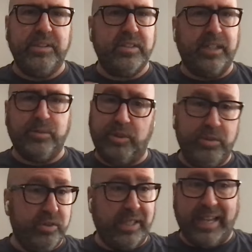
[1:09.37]
these guys were
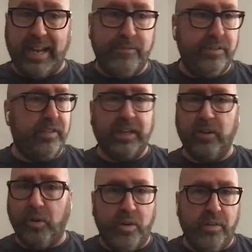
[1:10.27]
using everything
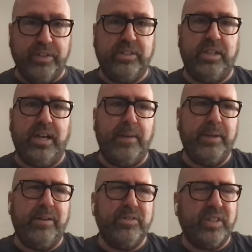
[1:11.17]
all the time,
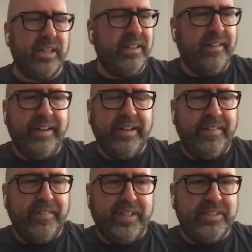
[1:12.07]
and I was like,
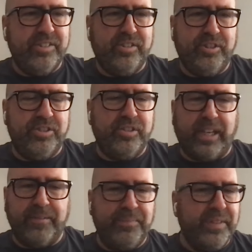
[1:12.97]
it's just
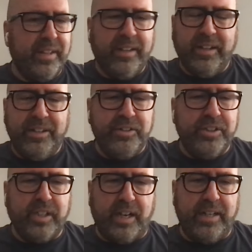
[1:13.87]
like
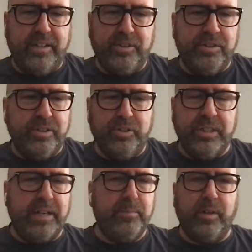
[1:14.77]
you kind of you're you're
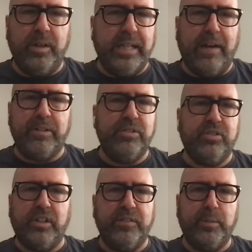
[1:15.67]
not allowing
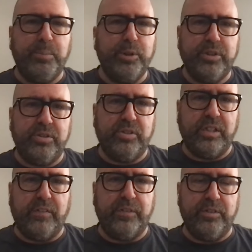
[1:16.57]
yourself to push
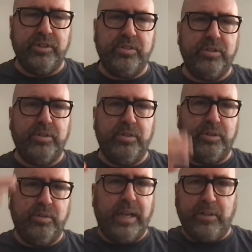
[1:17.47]
yourself. You're just you're
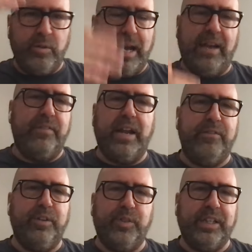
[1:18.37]
you're you have
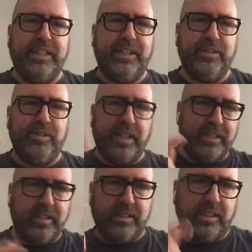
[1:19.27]
everything in there, and you're
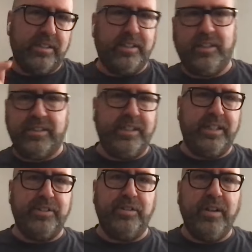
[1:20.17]
like click click click click
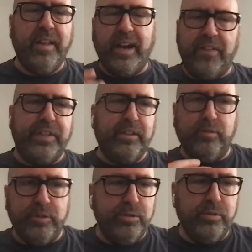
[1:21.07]
click, and you're. I think
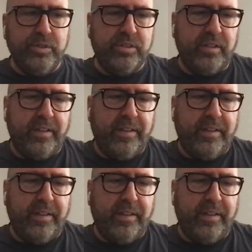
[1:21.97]
you lose